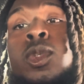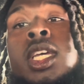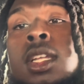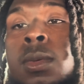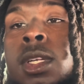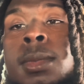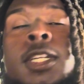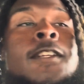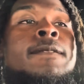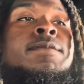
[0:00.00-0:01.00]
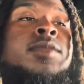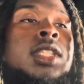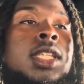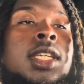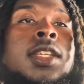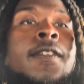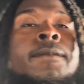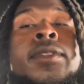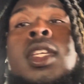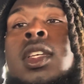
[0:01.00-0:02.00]
you ain't gotta worry about it. Then
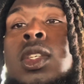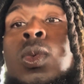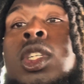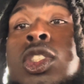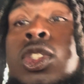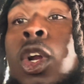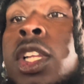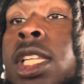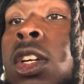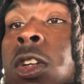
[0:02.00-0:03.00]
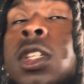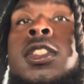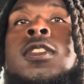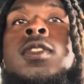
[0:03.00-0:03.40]
you wanna start the car.